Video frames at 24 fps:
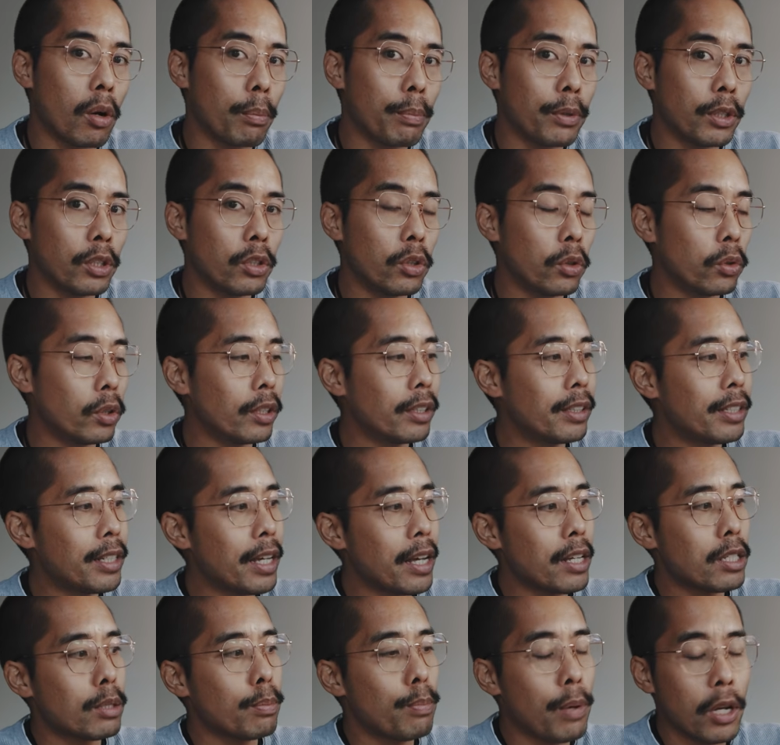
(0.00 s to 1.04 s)
opportunity,
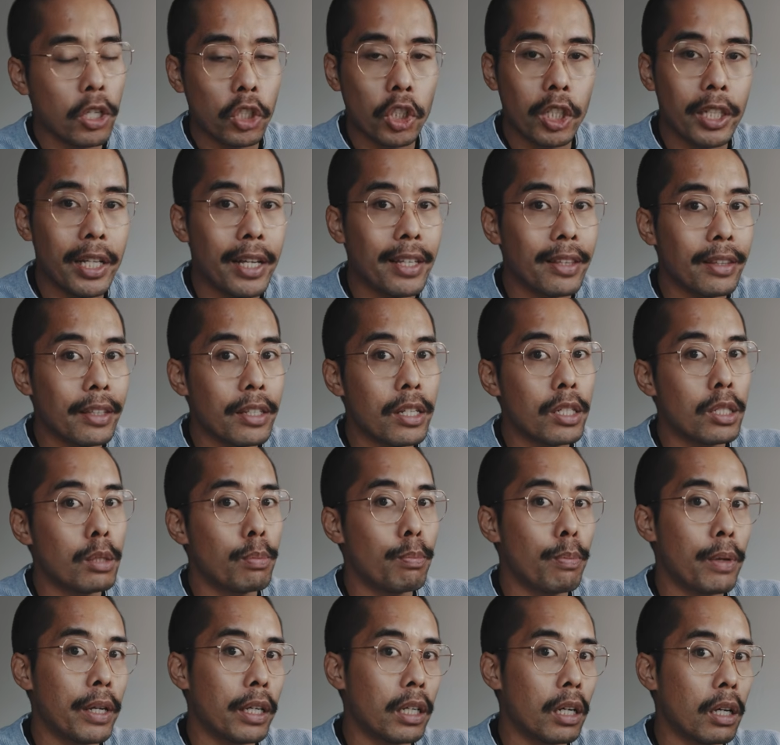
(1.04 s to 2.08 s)
especially in this
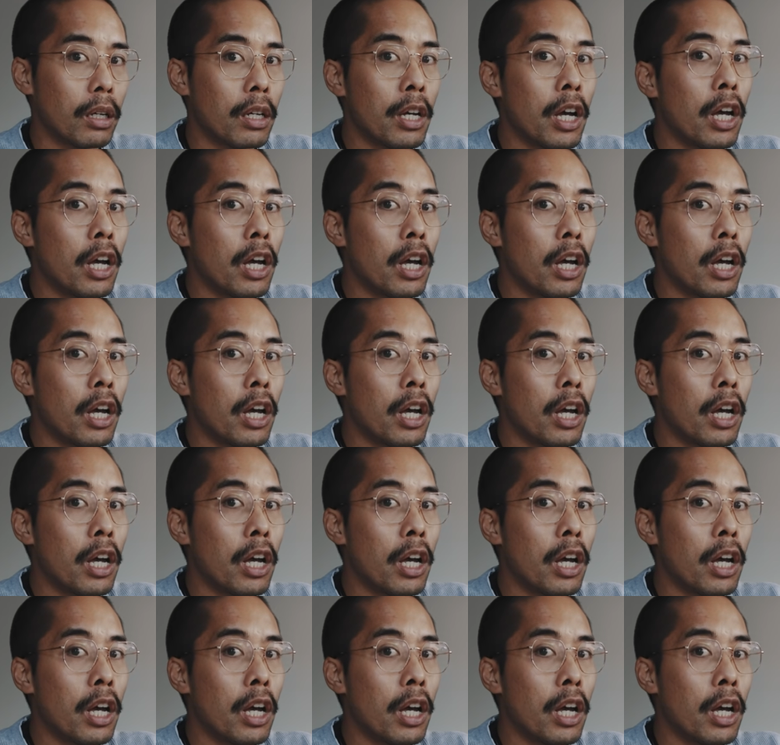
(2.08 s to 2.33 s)
bigger